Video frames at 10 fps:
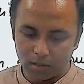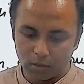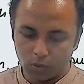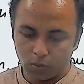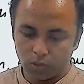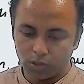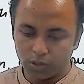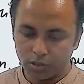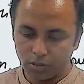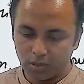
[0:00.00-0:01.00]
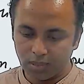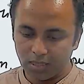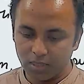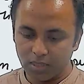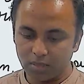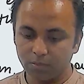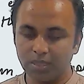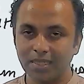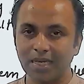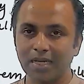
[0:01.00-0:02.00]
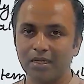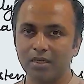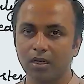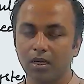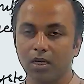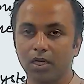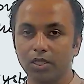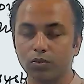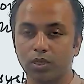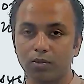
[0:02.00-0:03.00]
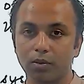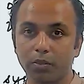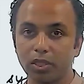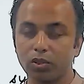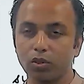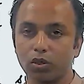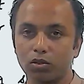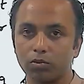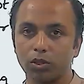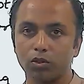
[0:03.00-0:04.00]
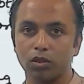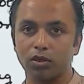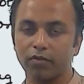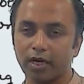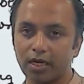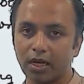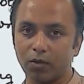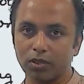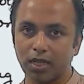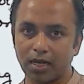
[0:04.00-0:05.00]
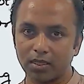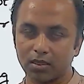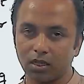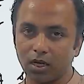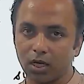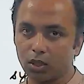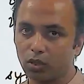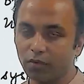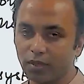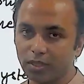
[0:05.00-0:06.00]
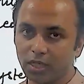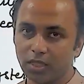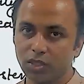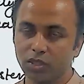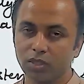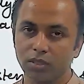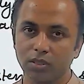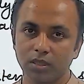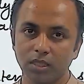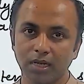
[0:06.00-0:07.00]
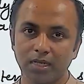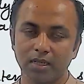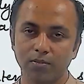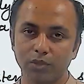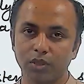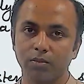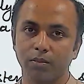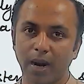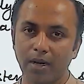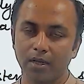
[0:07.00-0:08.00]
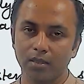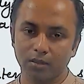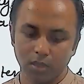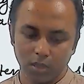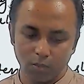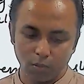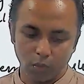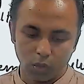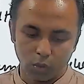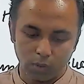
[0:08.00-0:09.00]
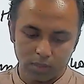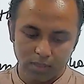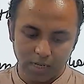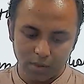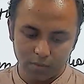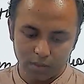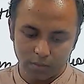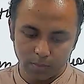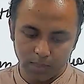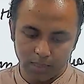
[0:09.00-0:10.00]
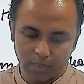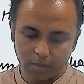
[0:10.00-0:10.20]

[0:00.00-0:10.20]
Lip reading: which releases methane, is one of the major contributor of greenhouse gas. So if we change the consumption pattern more towards that of this millet